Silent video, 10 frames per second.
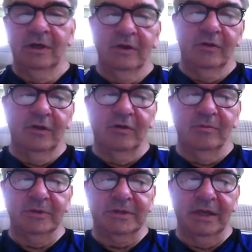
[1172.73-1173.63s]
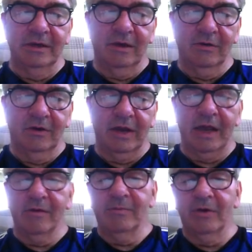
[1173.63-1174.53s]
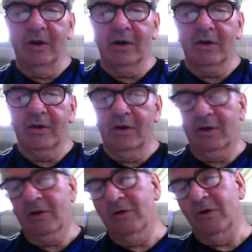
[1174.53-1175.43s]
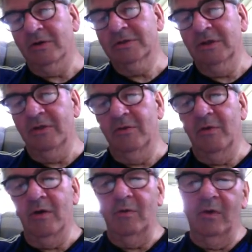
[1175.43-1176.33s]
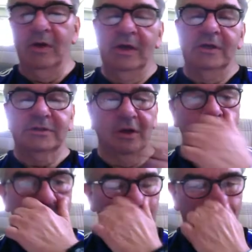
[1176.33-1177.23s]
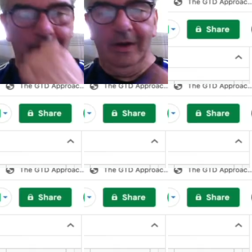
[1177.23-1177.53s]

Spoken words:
the numbers here, not down but across the row. So if I